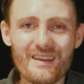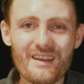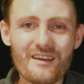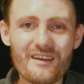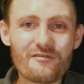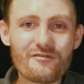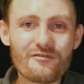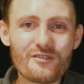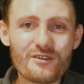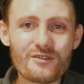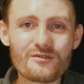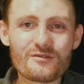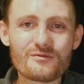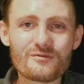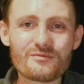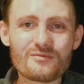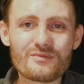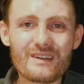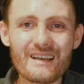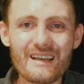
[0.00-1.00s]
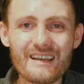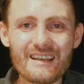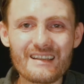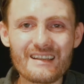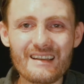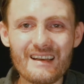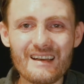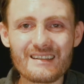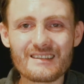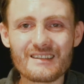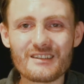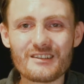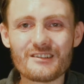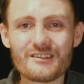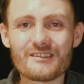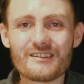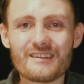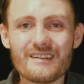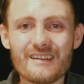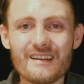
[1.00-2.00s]
if you're really that
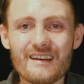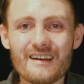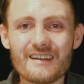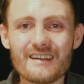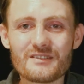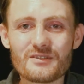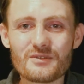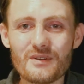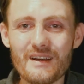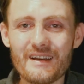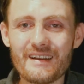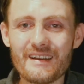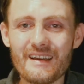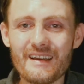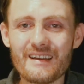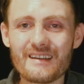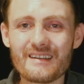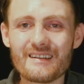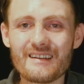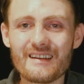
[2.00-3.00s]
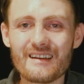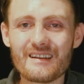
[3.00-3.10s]
good at trading,